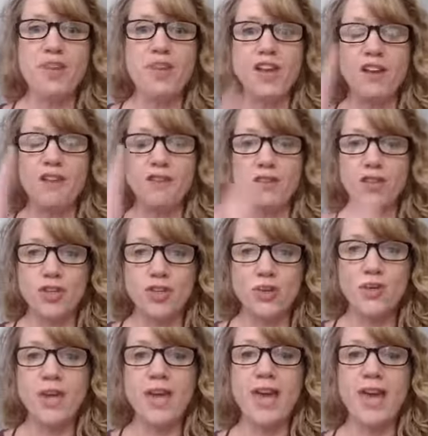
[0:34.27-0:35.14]
If
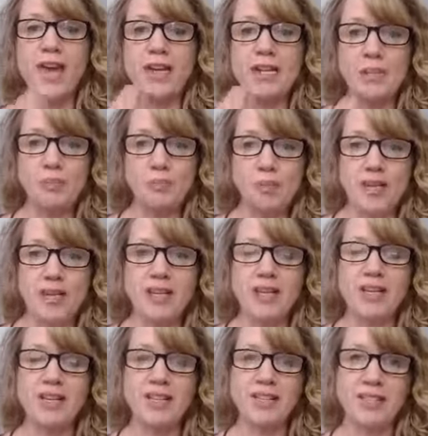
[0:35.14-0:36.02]
you can't be
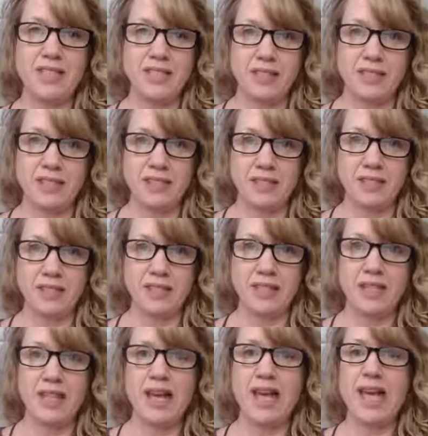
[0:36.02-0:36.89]
consistent,
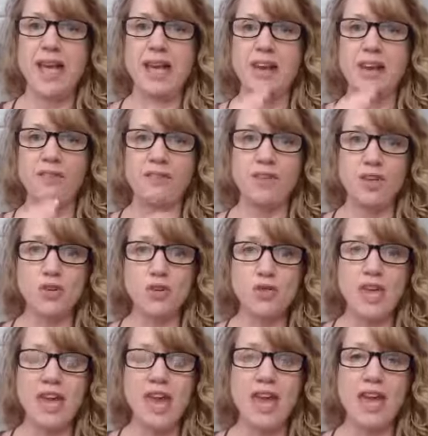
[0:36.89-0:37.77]
and if you
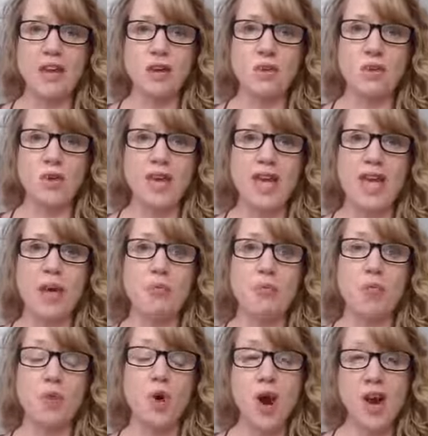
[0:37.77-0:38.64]
can't create
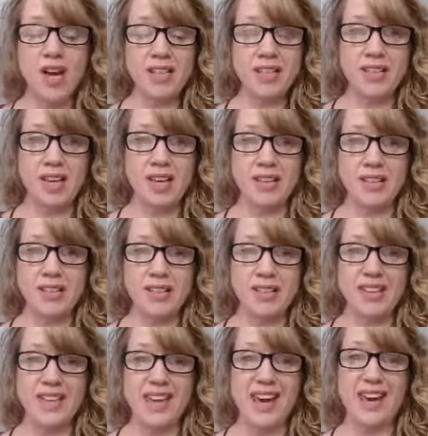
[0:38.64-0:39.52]

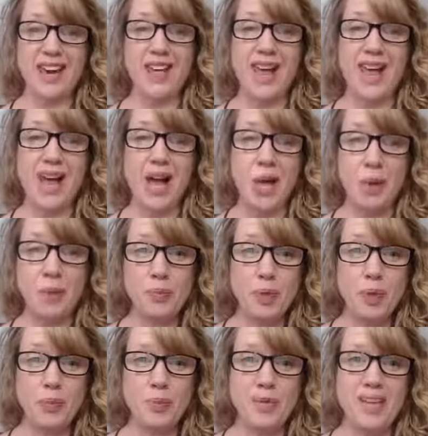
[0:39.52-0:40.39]
processes that'll help
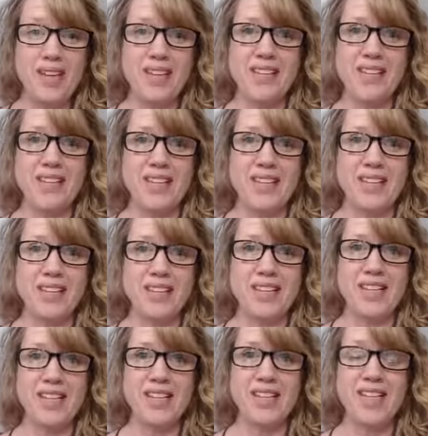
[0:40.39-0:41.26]
you be
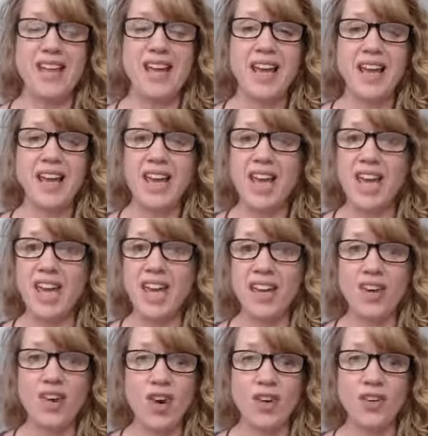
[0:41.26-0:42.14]
consistent,
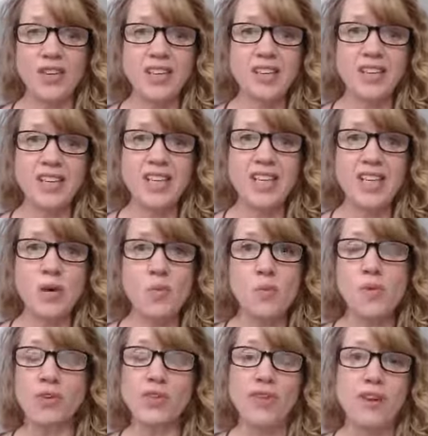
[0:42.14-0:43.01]
it honestly
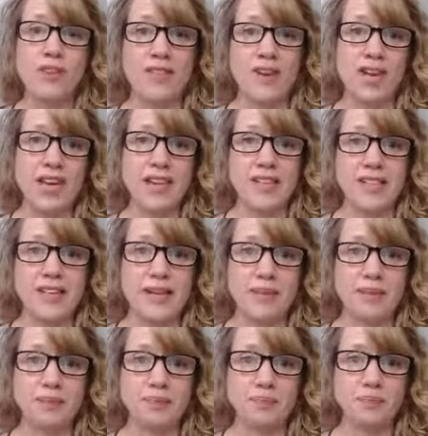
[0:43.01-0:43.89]
will never get
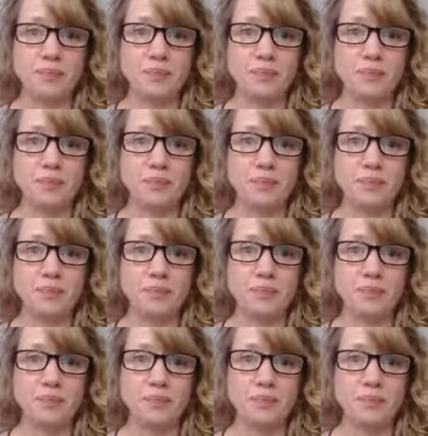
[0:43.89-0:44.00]
done.